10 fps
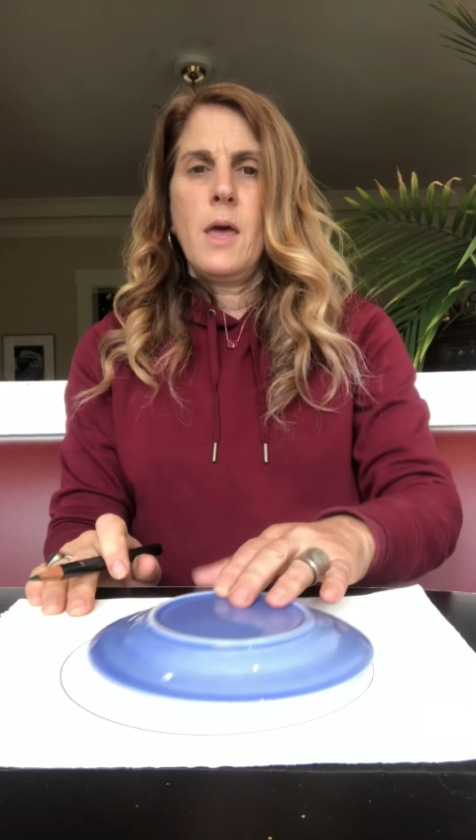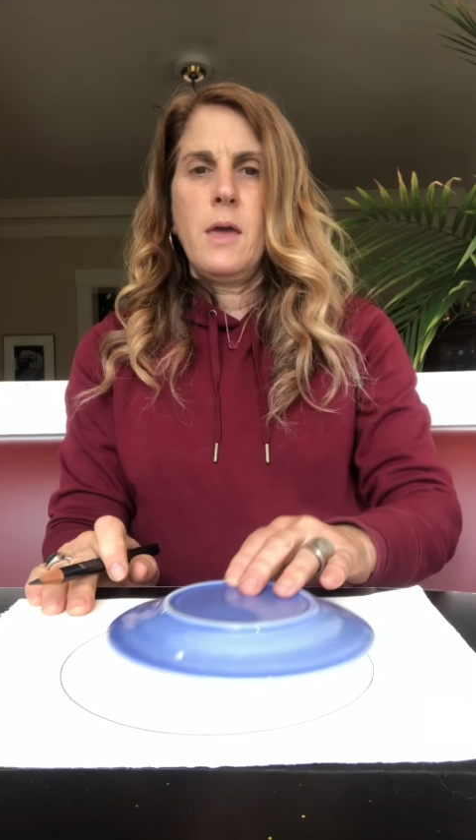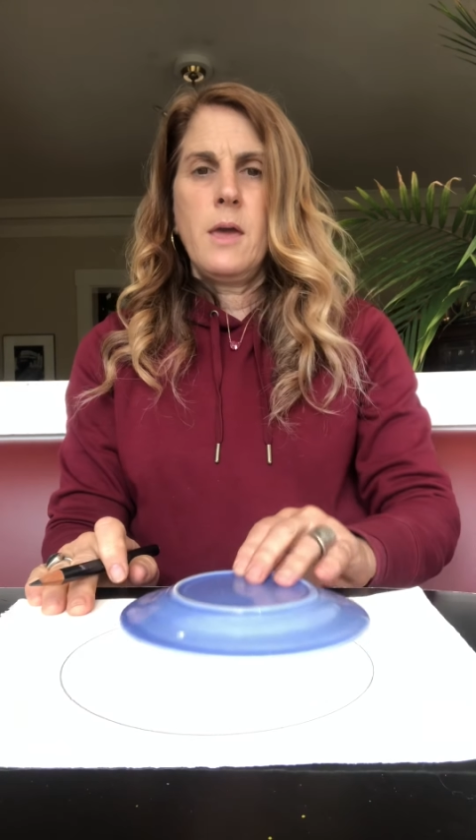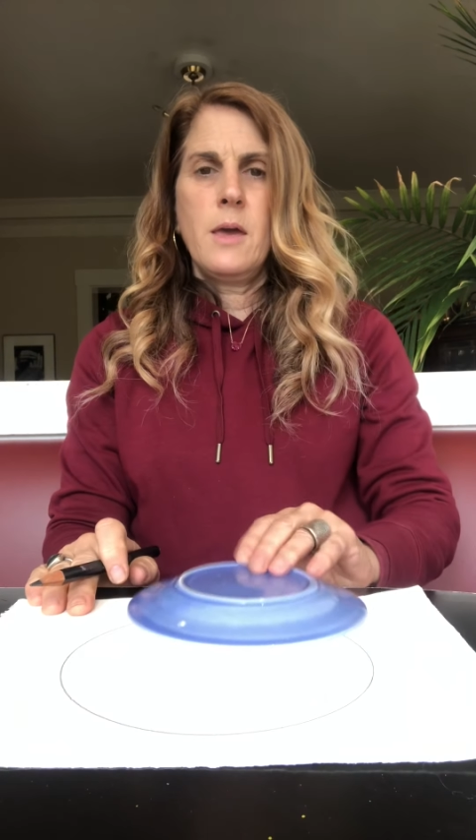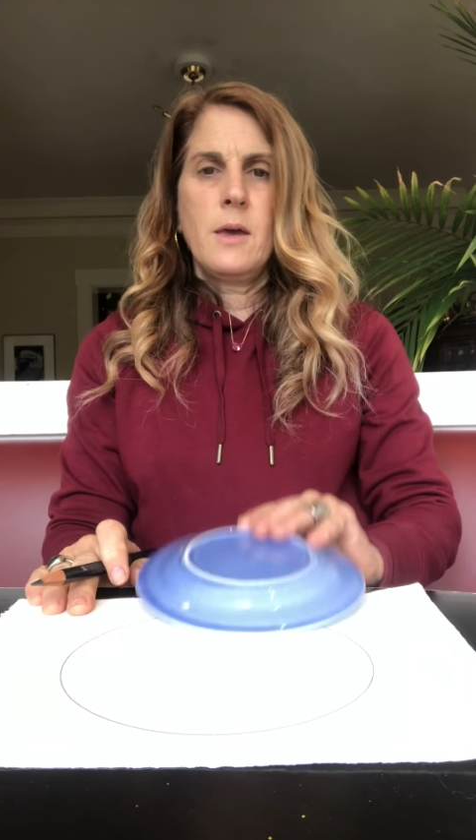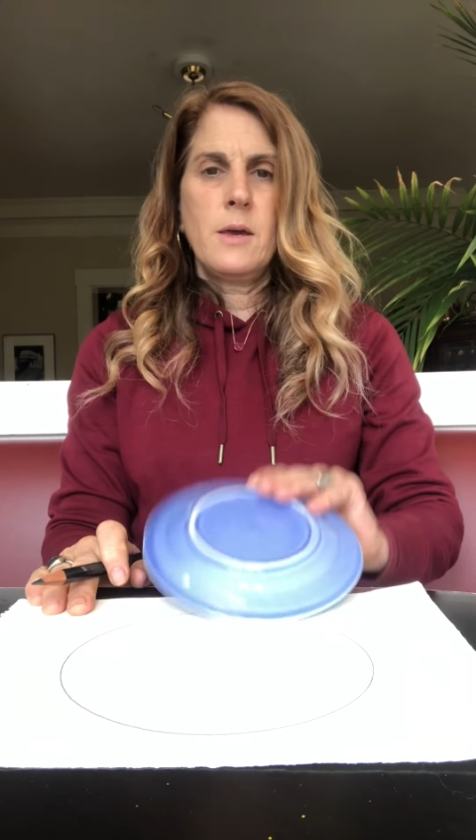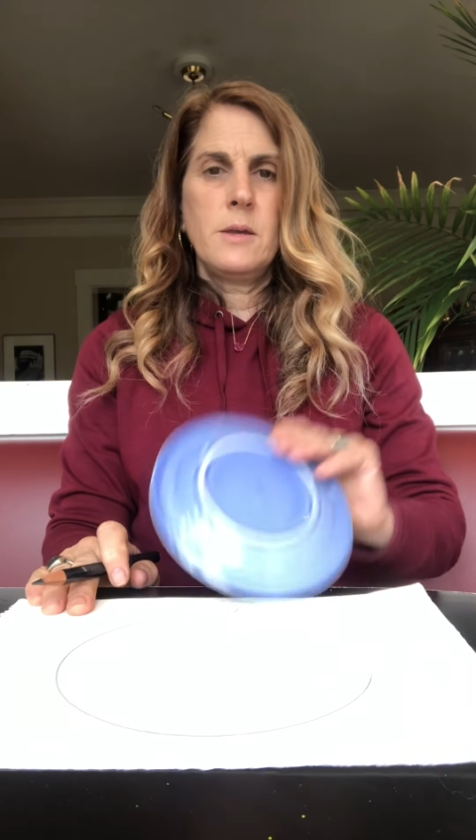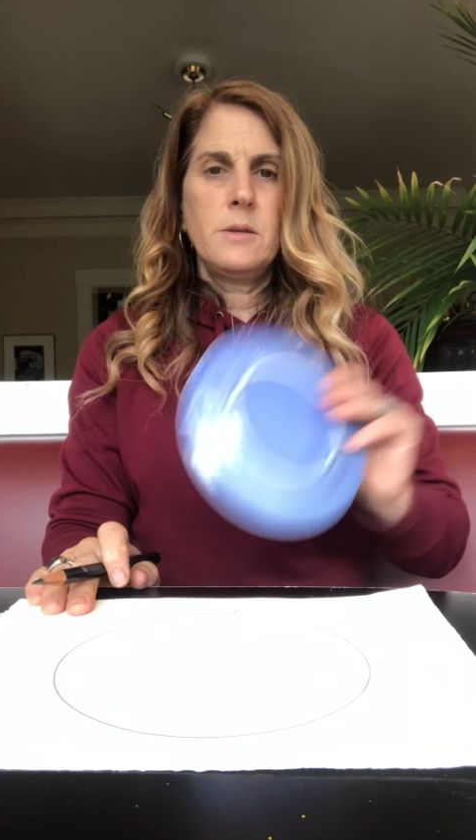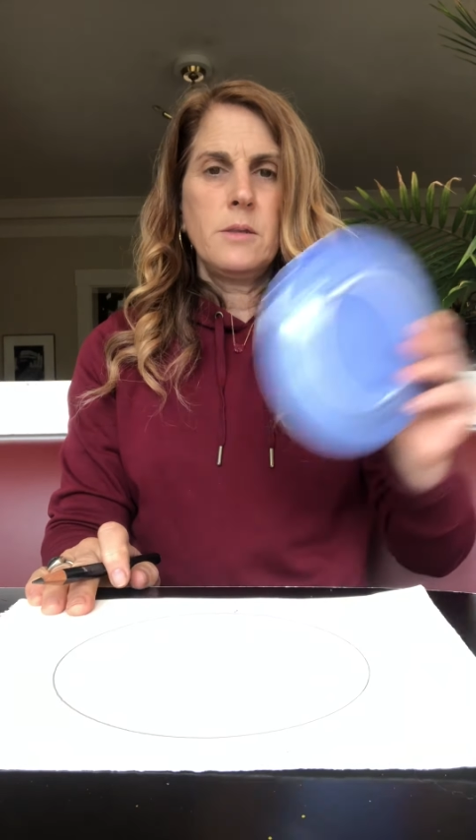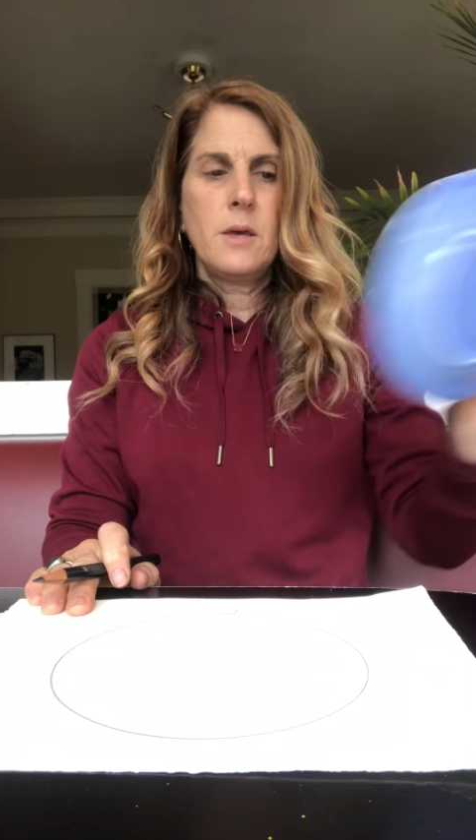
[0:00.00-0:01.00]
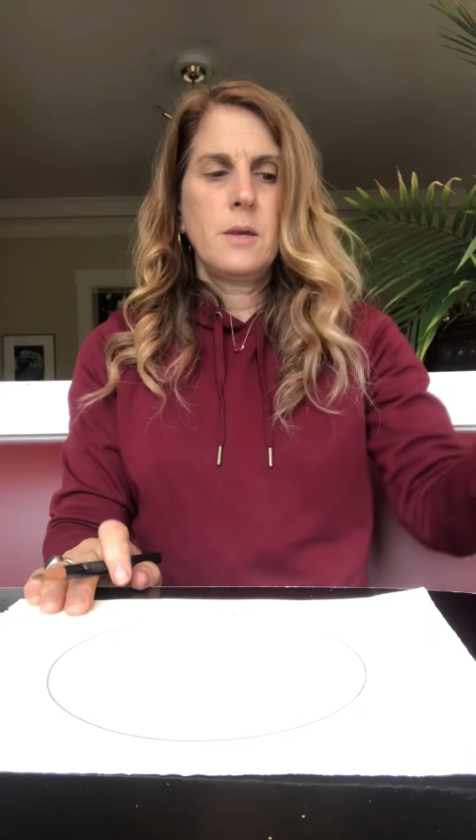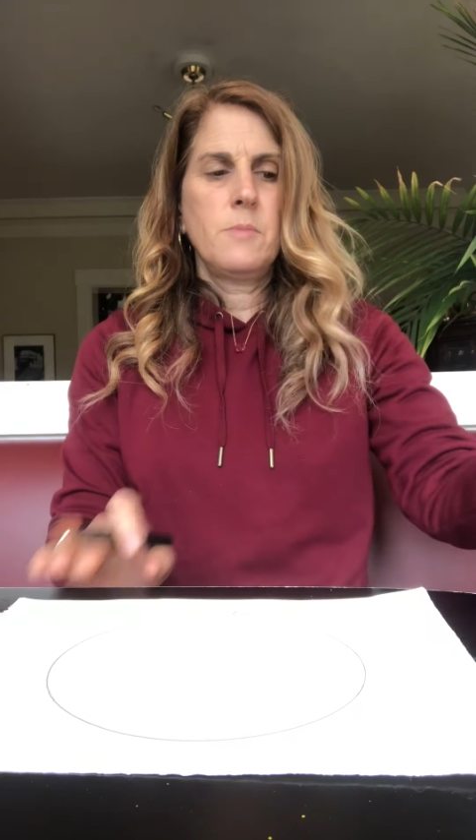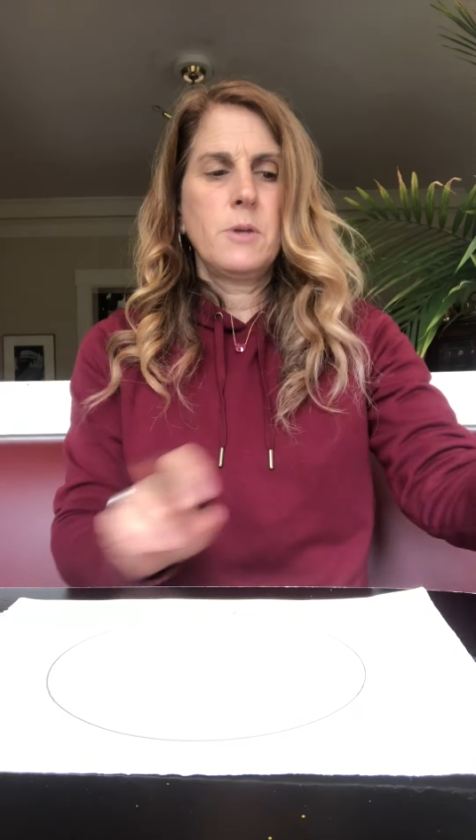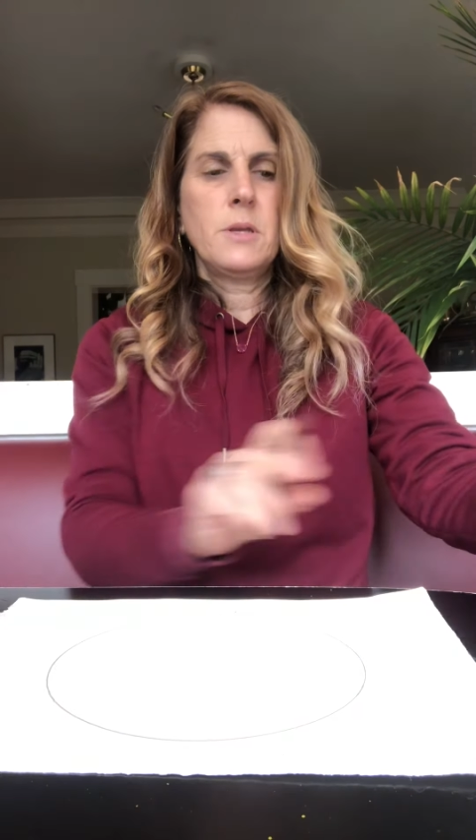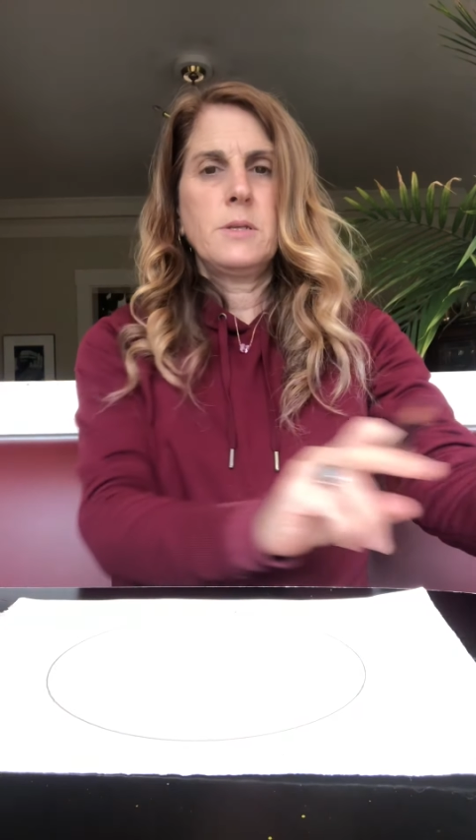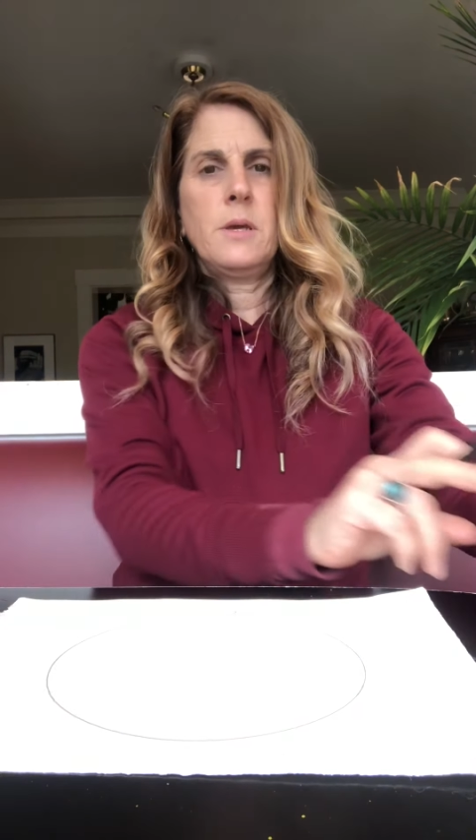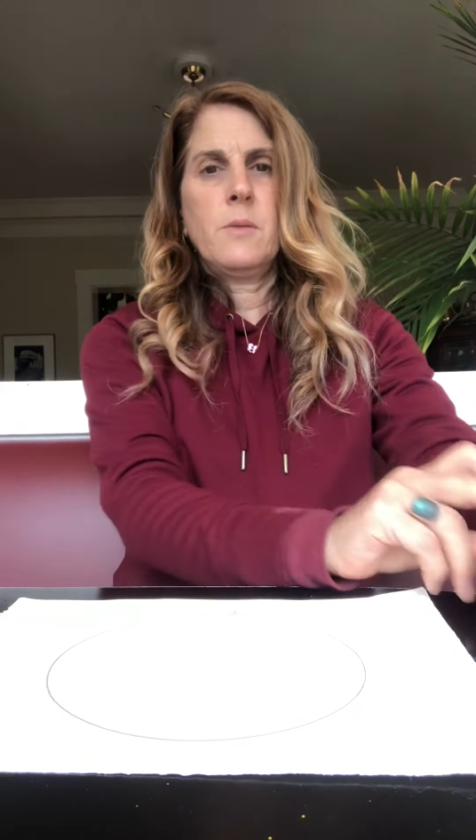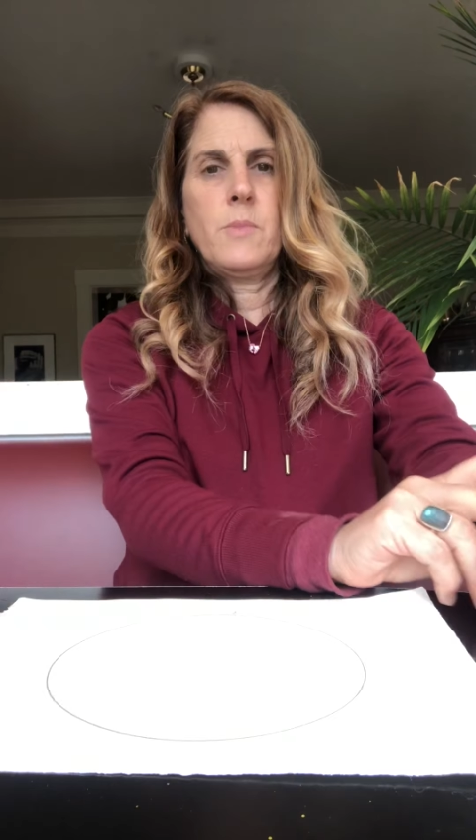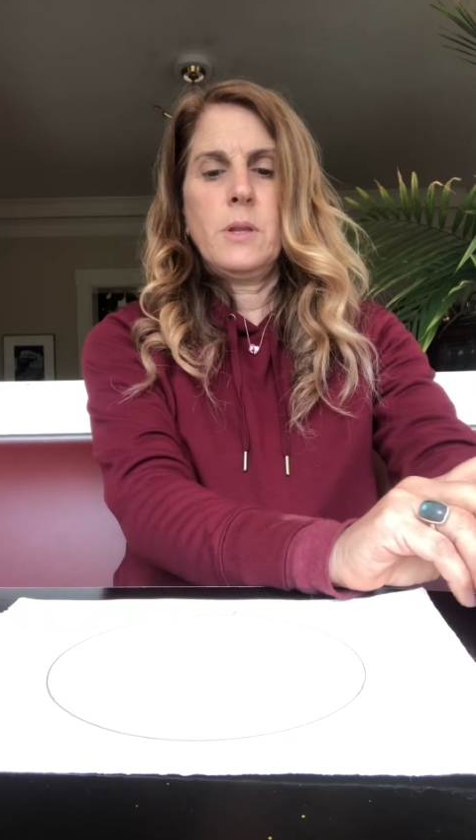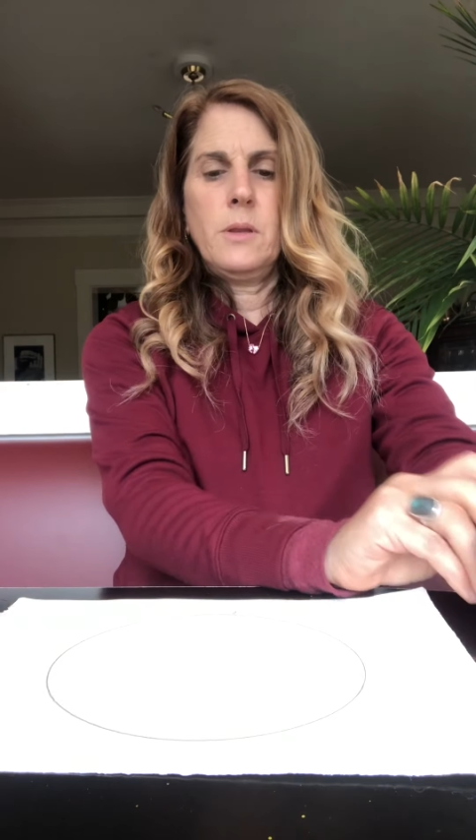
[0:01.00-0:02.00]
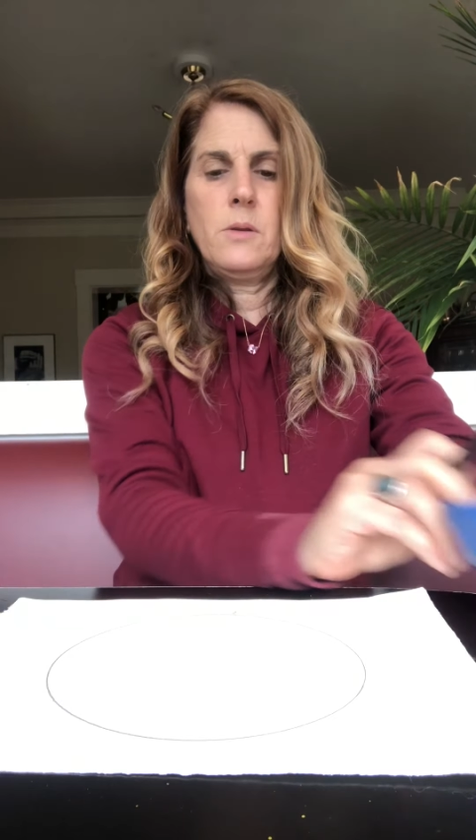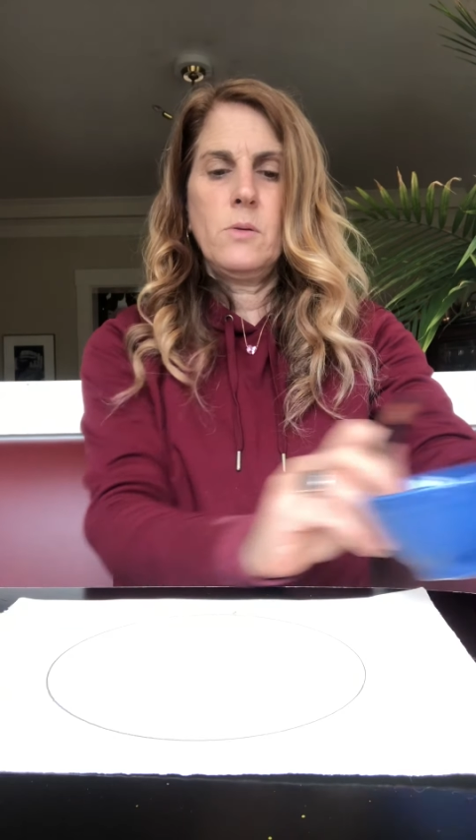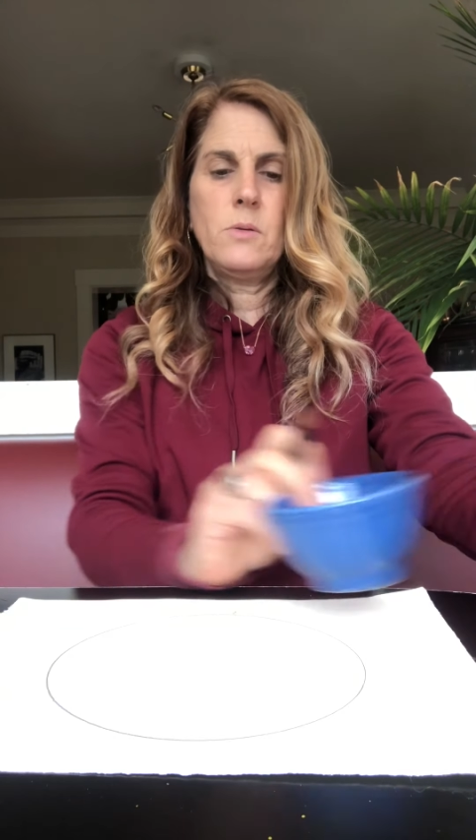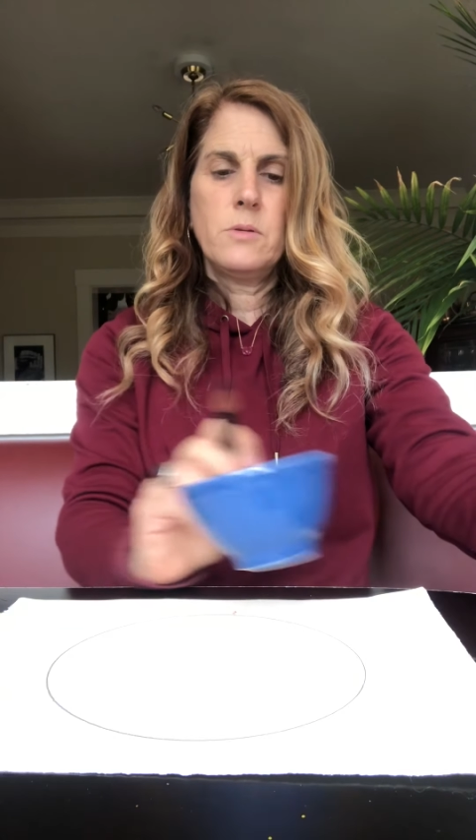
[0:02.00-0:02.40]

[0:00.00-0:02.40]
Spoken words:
And then I'm going to take my little